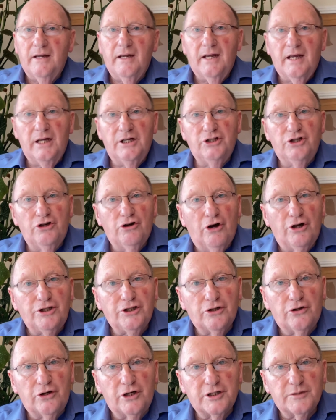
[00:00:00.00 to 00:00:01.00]
In John's
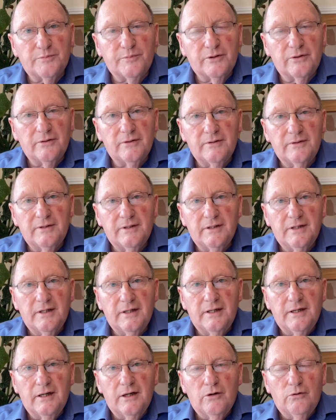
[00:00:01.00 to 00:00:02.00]
Gospel,
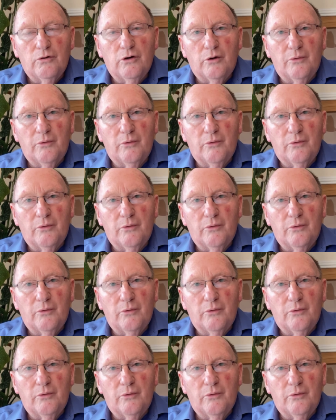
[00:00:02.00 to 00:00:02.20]
what